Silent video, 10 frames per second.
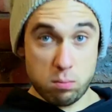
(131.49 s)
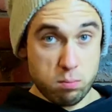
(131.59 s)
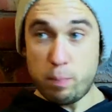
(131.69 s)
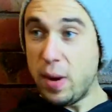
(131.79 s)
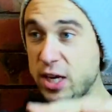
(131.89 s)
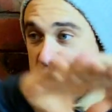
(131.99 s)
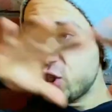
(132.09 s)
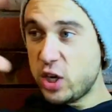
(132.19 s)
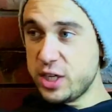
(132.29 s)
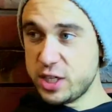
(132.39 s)
Bunch of
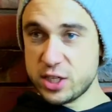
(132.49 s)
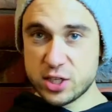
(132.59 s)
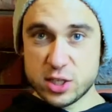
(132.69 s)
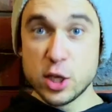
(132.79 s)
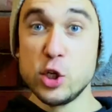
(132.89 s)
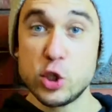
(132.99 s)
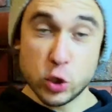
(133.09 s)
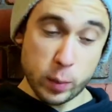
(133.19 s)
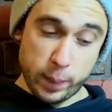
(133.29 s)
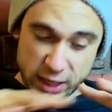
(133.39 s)
scientists took a
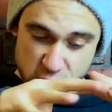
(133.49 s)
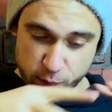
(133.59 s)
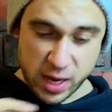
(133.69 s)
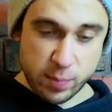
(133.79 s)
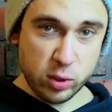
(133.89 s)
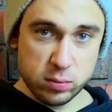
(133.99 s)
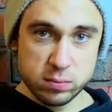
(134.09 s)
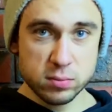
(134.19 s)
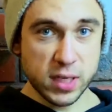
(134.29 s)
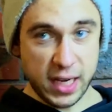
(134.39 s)
bunch of
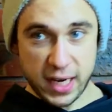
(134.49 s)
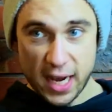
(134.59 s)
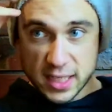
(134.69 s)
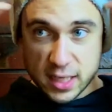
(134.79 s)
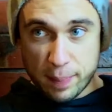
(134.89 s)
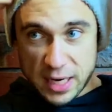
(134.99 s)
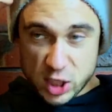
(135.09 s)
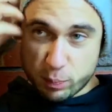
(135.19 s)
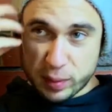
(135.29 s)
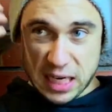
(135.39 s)
people, connected a bunch
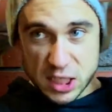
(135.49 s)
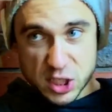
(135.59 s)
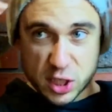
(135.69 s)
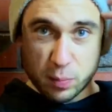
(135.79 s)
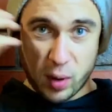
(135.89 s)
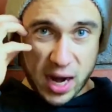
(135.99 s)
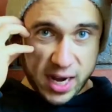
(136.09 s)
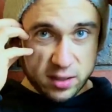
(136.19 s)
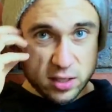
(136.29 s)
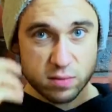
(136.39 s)
of plugs to the
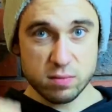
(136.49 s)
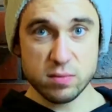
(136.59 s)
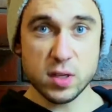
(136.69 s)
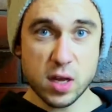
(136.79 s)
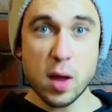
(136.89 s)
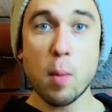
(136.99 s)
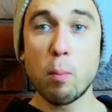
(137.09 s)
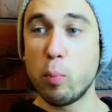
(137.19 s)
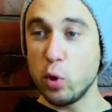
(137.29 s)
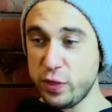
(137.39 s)
brains,
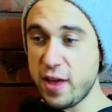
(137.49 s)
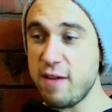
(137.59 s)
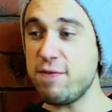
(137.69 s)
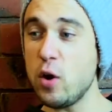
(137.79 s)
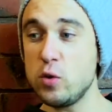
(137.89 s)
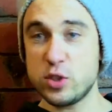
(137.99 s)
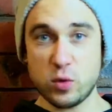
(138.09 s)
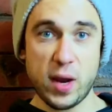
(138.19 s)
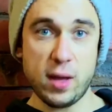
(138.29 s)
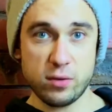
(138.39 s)
put their phones
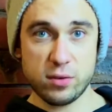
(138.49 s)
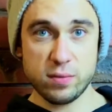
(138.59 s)
around,